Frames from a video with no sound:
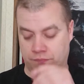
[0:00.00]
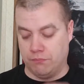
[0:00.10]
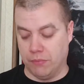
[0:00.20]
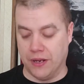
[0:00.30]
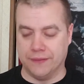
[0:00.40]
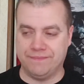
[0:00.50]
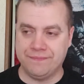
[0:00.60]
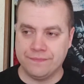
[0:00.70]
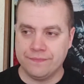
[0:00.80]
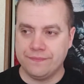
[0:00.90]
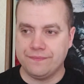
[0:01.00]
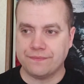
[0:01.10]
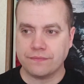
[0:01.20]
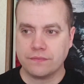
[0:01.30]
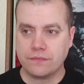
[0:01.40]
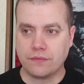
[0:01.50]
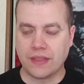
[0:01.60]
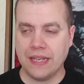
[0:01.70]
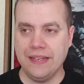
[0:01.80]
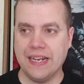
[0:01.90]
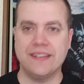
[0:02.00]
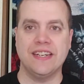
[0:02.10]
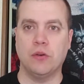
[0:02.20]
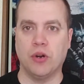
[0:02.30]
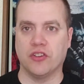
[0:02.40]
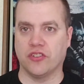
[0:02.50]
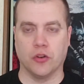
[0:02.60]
But the idea was,